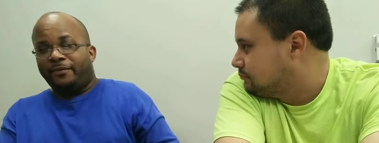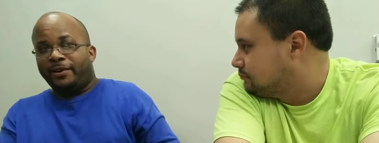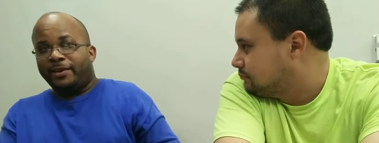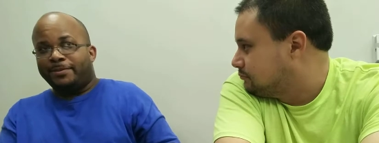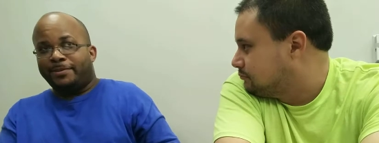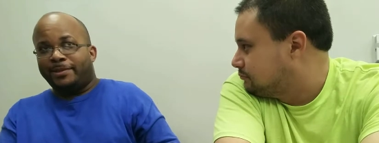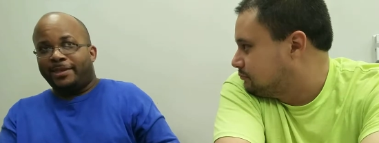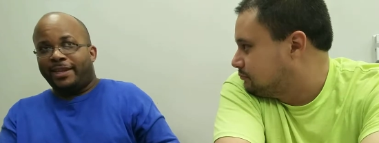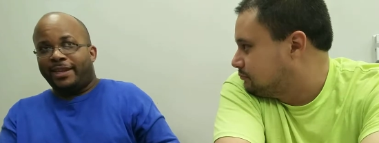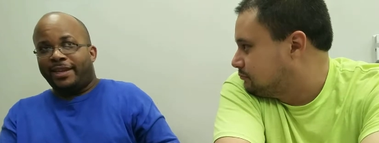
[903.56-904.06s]
Speaker 1: at first,
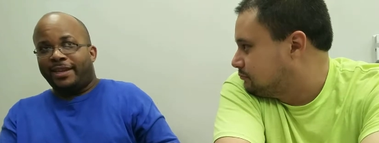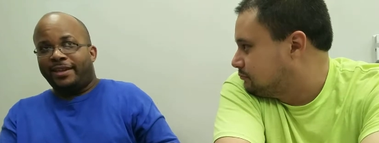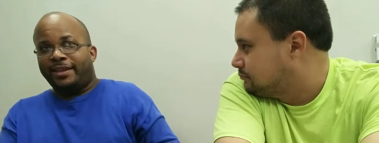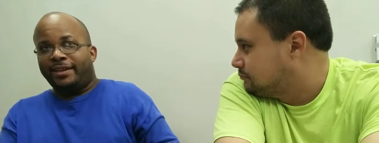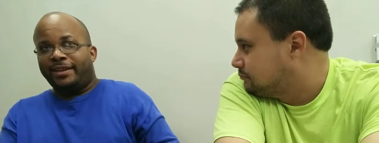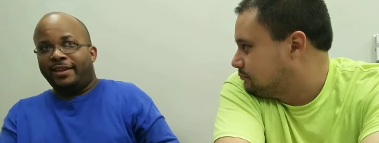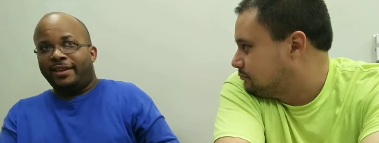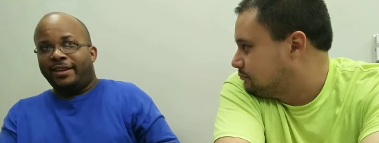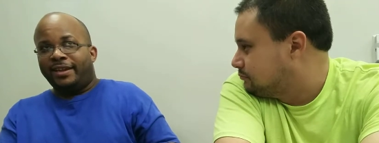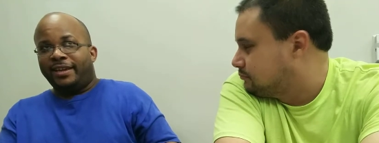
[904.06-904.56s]
but
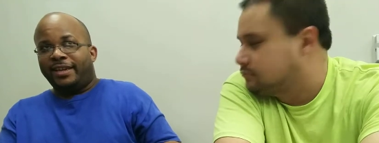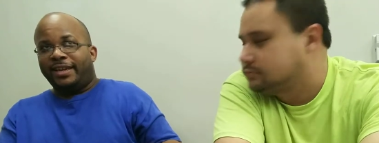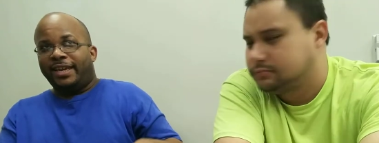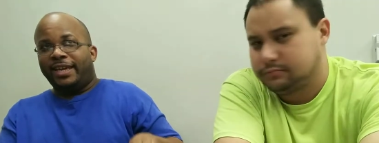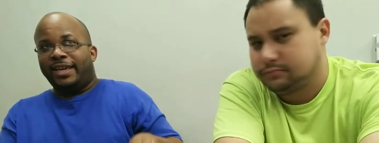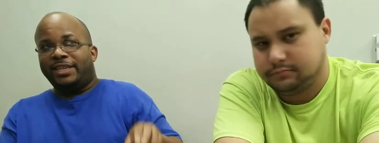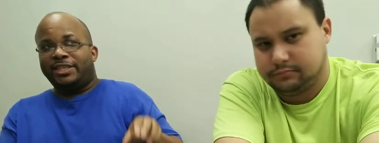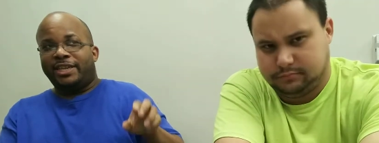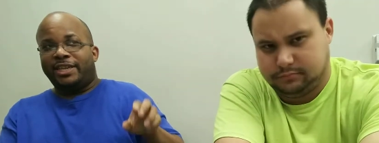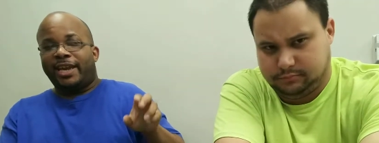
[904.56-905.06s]
then
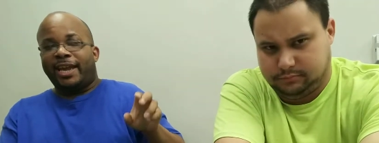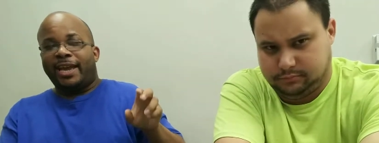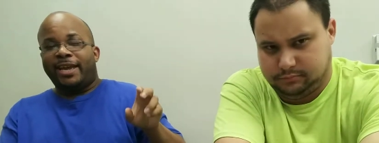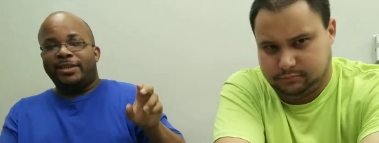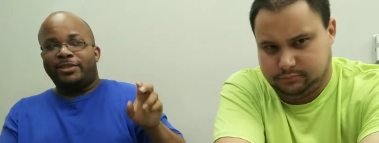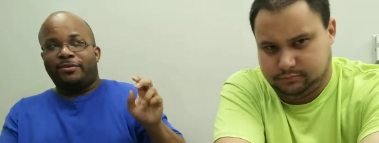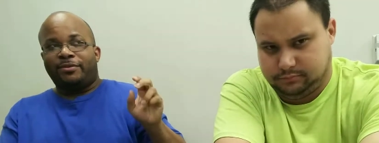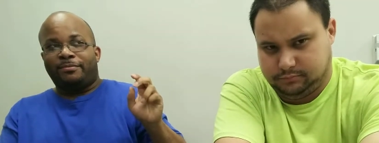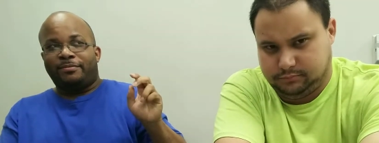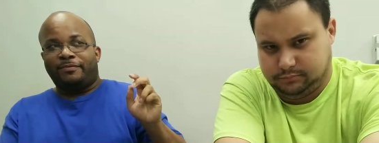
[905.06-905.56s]
he
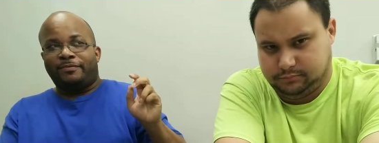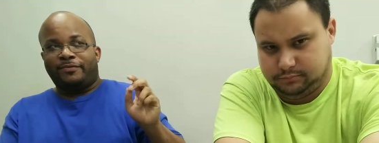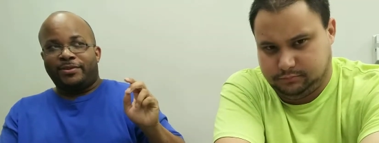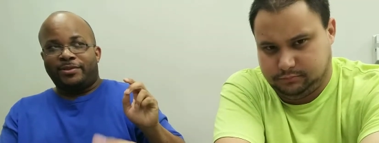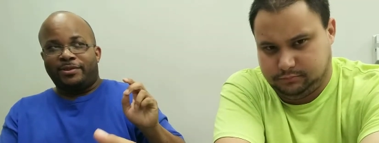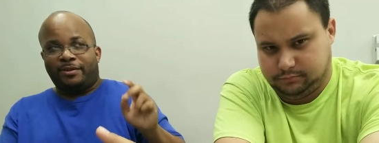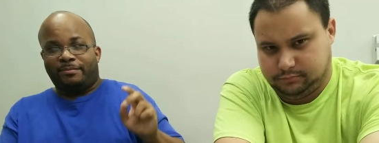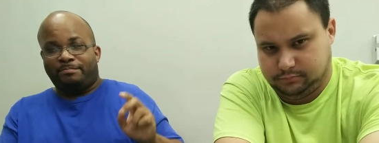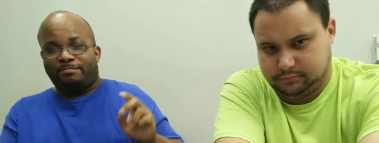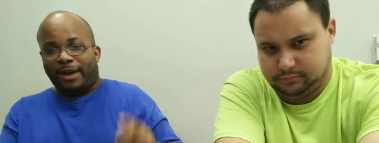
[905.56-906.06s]
changed from
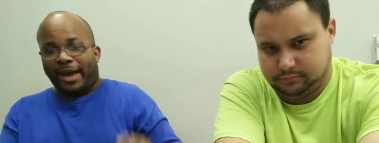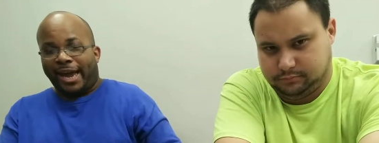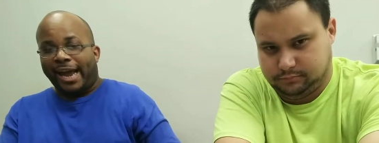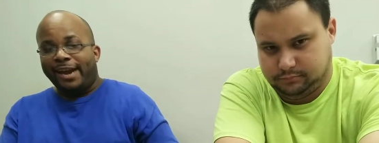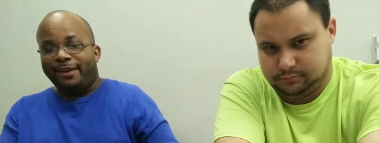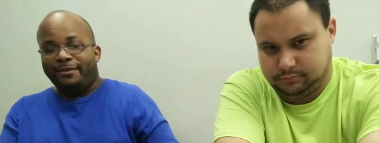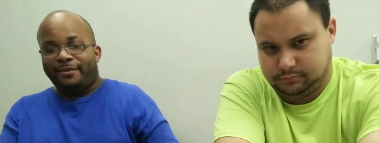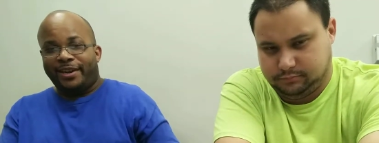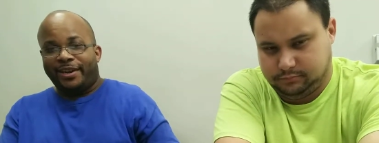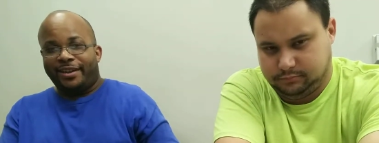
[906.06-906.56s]
to a
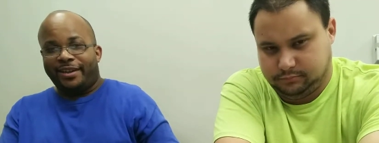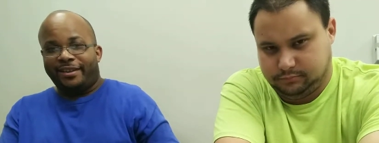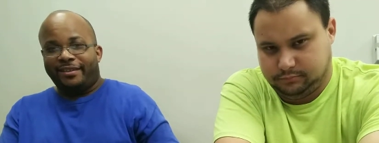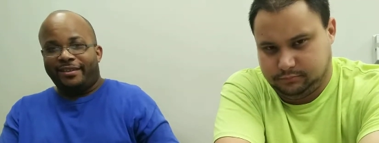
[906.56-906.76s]
pirate.